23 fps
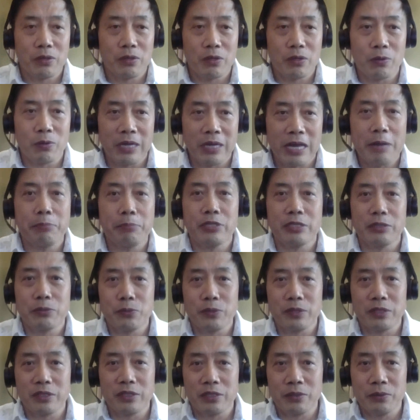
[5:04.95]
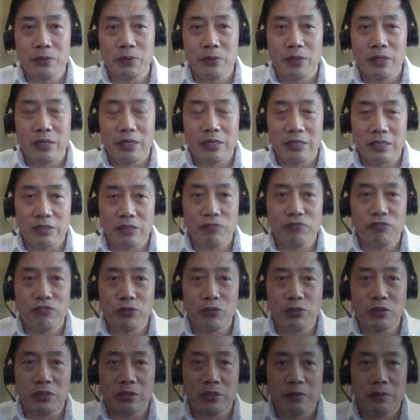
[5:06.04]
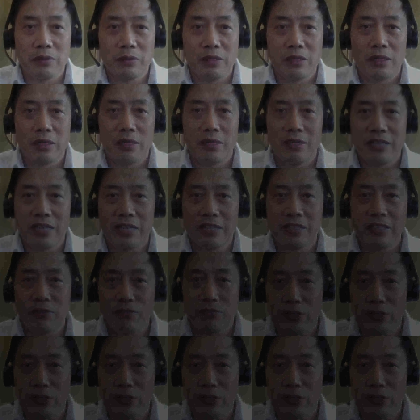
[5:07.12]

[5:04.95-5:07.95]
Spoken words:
collaborate with you in the future. Thank you